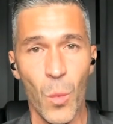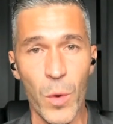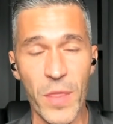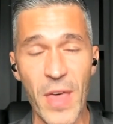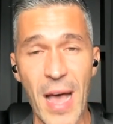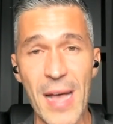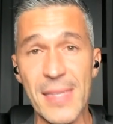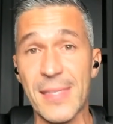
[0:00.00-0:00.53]

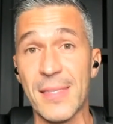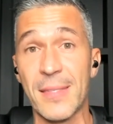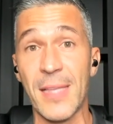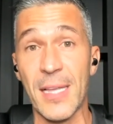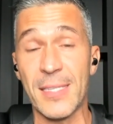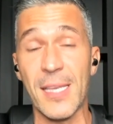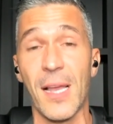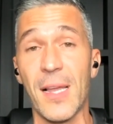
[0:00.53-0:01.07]
with us.
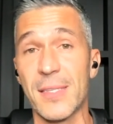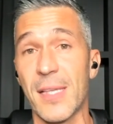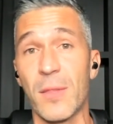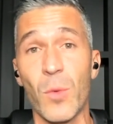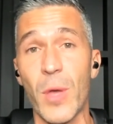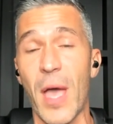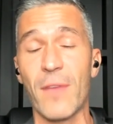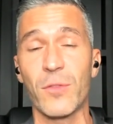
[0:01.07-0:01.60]
They tell us that
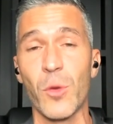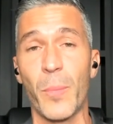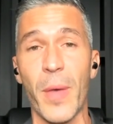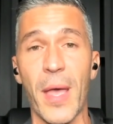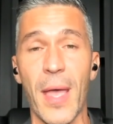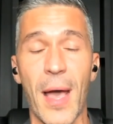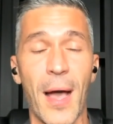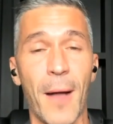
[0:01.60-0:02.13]
we have to
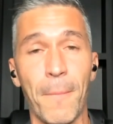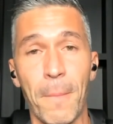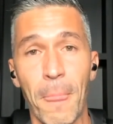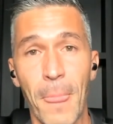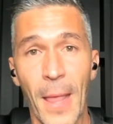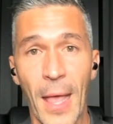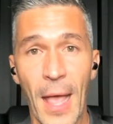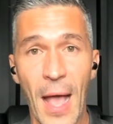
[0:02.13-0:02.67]
pay a
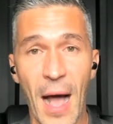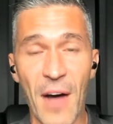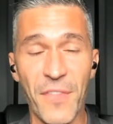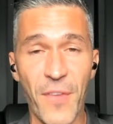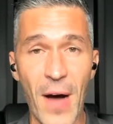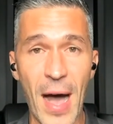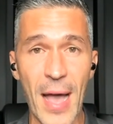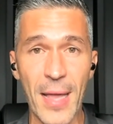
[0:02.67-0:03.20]

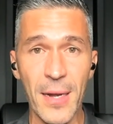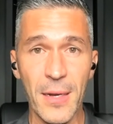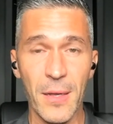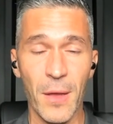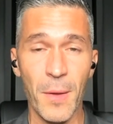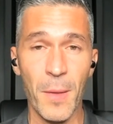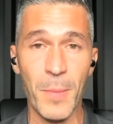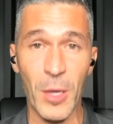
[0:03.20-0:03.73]
fine
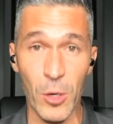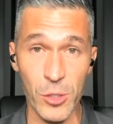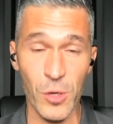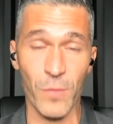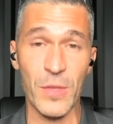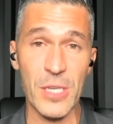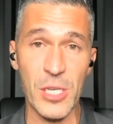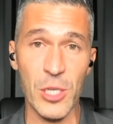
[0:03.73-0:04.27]
because
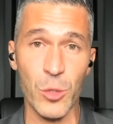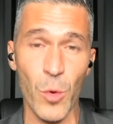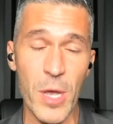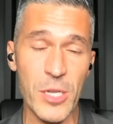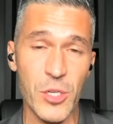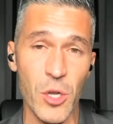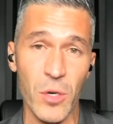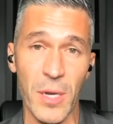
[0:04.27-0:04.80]
of this
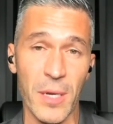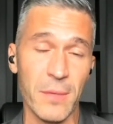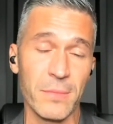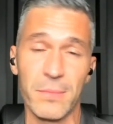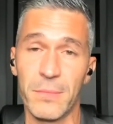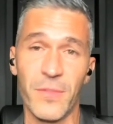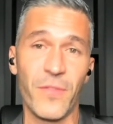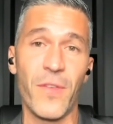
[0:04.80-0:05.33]
situation.
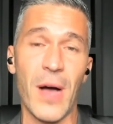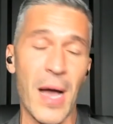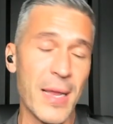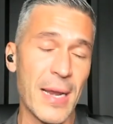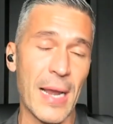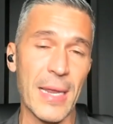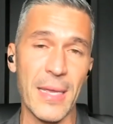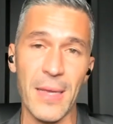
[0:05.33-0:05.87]
And
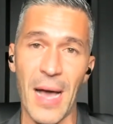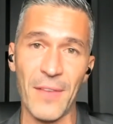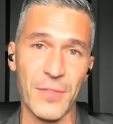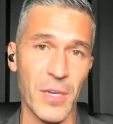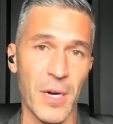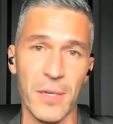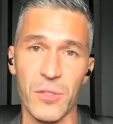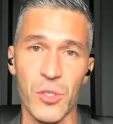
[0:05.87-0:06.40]
finally,
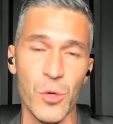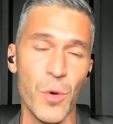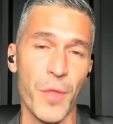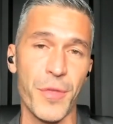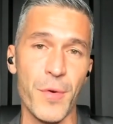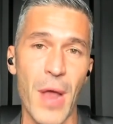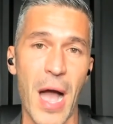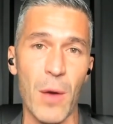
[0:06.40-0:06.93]
after 2 or
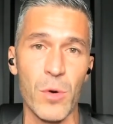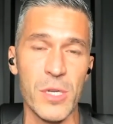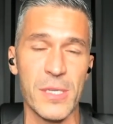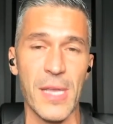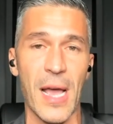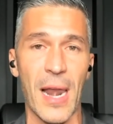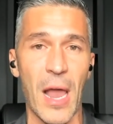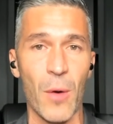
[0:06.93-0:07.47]
3 hours,
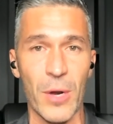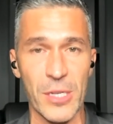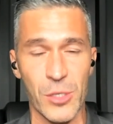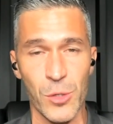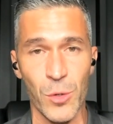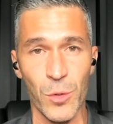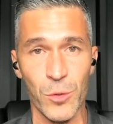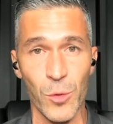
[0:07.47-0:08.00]
they allowed us
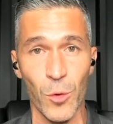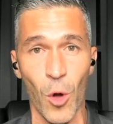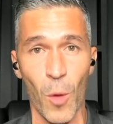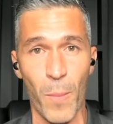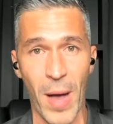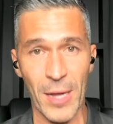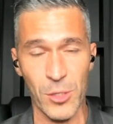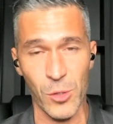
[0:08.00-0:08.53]
to
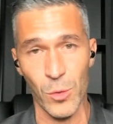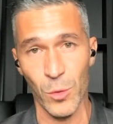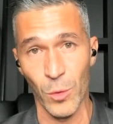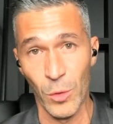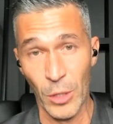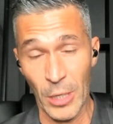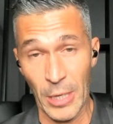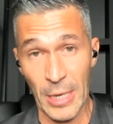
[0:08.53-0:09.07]
go back
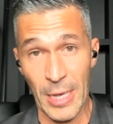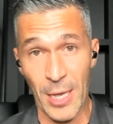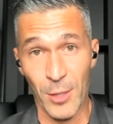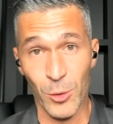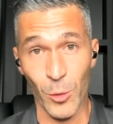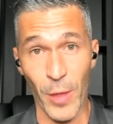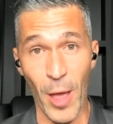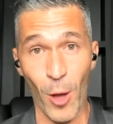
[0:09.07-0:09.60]
to
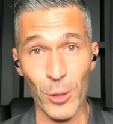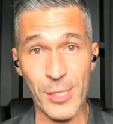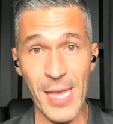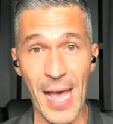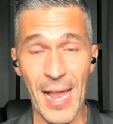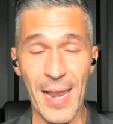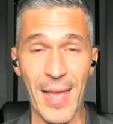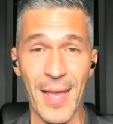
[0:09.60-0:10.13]
the
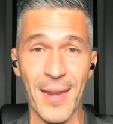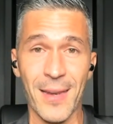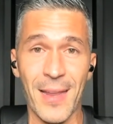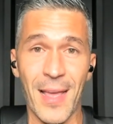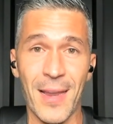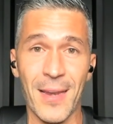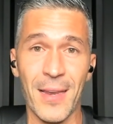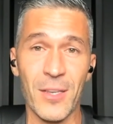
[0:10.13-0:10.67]
hotel
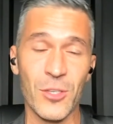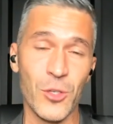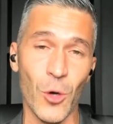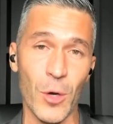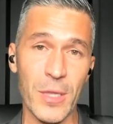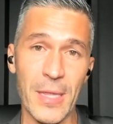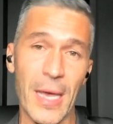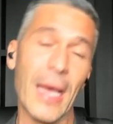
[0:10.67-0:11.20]
and
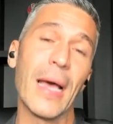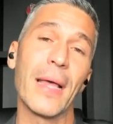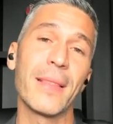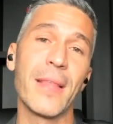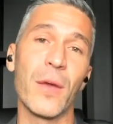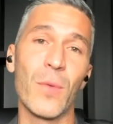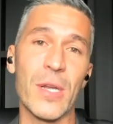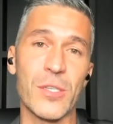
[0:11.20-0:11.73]
join
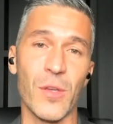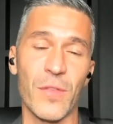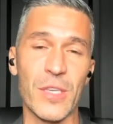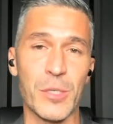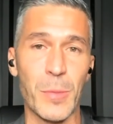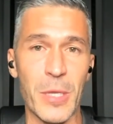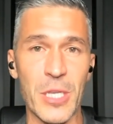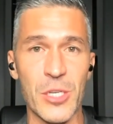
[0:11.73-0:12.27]
the rest of the
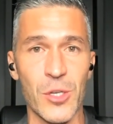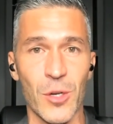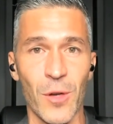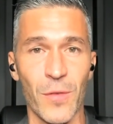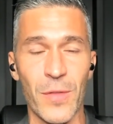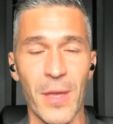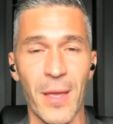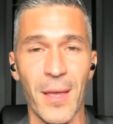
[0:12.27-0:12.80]
expedition
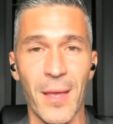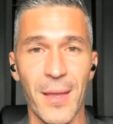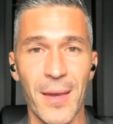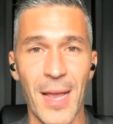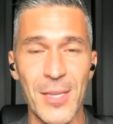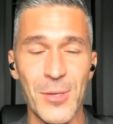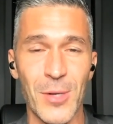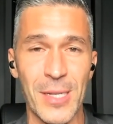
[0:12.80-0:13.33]
of the
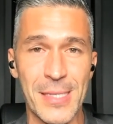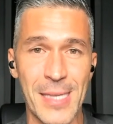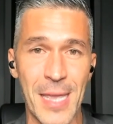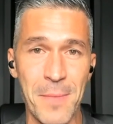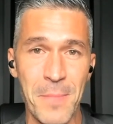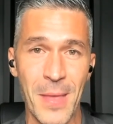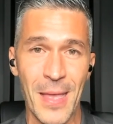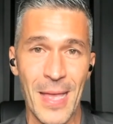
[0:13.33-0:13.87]
national
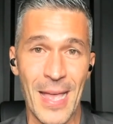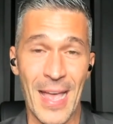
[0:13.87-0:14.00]
team.